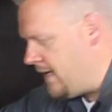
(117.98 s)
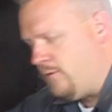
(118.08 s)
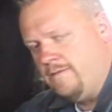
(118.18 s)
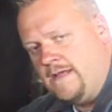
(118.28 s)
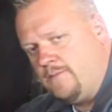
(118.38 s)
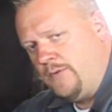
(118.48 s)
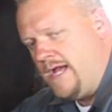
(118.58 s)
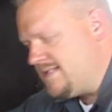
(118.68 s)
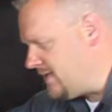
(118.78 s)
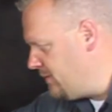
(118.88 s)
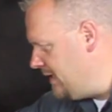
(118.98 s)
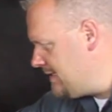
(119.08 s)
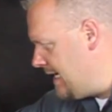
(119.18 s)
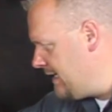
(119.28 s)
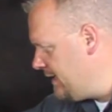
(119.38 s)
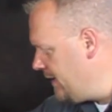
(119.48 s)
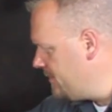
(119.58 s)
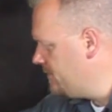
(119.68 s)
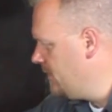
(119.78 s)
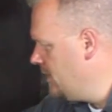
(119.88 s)
now we've got the plastic piece out of
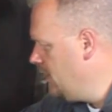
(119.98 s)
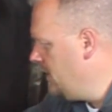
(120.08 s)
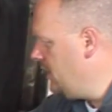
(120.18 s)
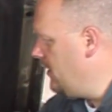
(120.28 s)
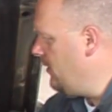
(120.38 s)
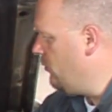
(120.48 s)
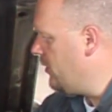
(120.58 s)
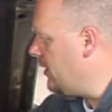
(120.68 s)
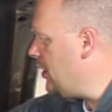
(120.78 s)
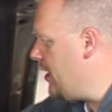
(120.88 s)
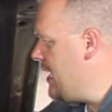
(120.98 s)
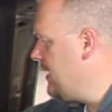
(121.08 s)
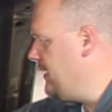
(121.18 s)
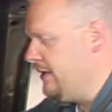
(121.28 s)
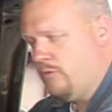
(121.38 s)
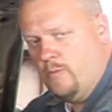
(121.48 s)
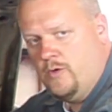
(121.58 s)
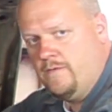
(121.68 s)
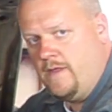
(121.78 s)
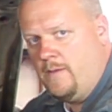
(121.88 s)
there. We're going to go ahead and
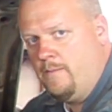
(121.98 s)
remove the